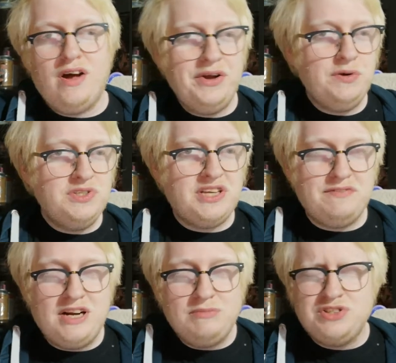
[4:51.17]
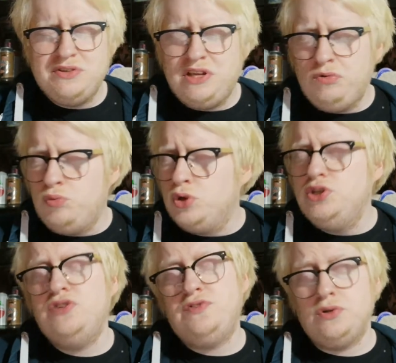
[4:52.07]
I always have an absolutely
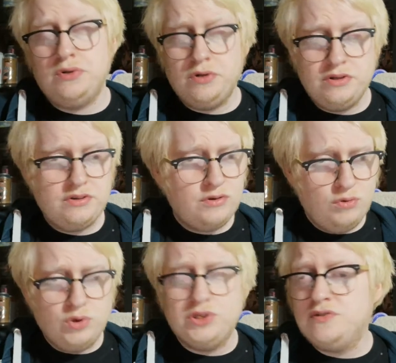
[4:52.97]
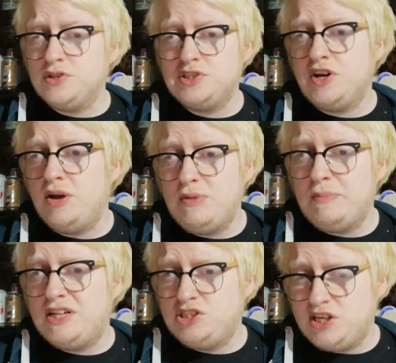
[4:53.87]
wonderful, wonderful time in
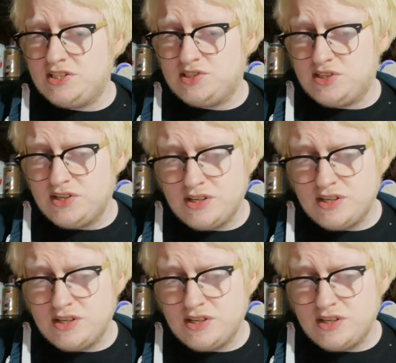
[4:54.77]
Manchester.